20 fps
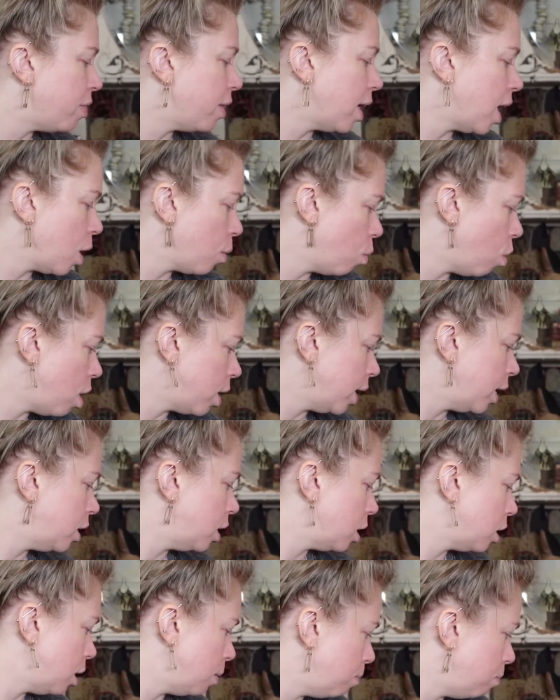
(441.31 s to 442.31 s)
that I
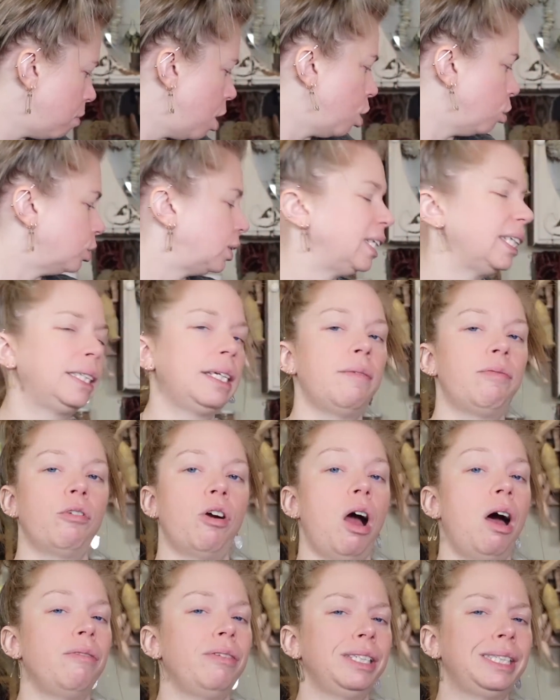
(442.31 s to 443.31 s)
wanted the most, except
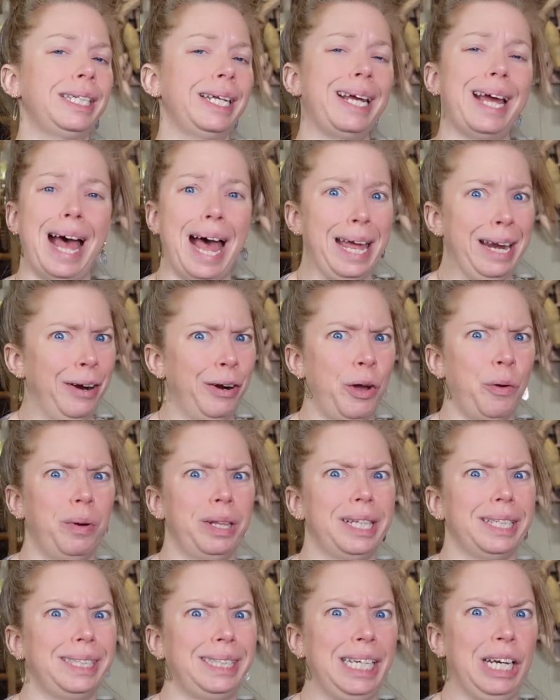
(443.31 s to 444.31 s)
for obviously I don't know
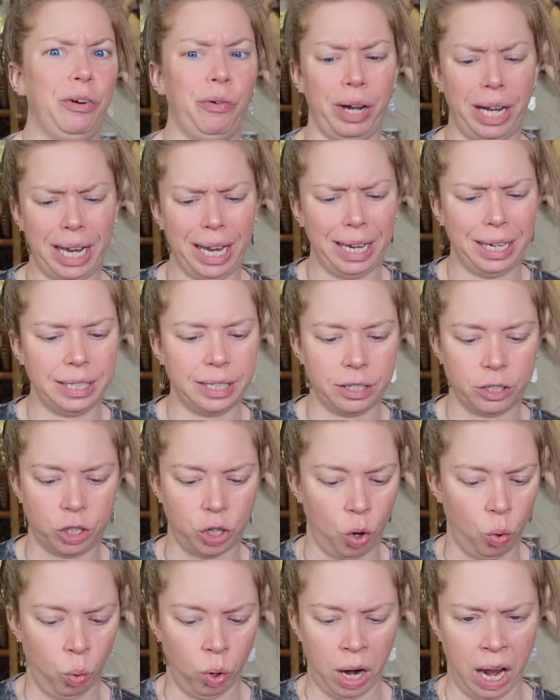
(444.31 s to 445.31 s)
what the secret is,
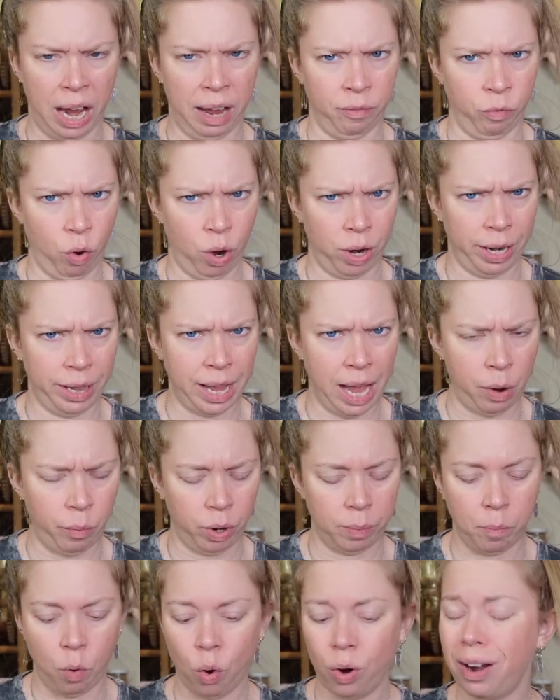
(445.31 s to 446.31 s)
so would I have wanted that
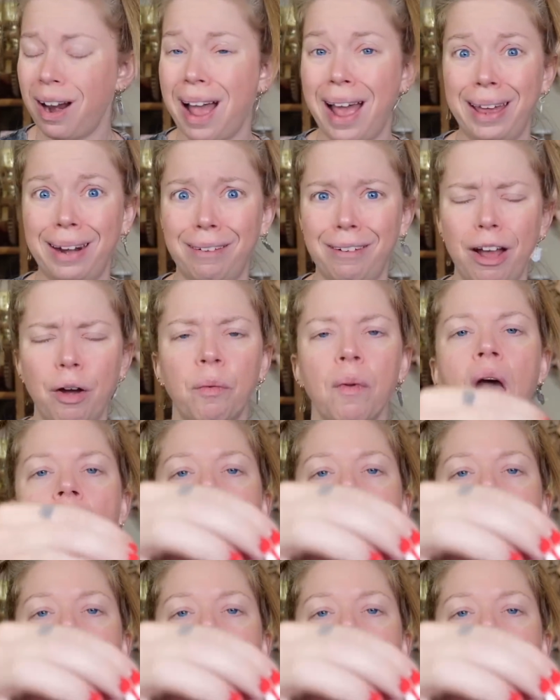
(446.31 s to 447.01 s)
one more? I don't know.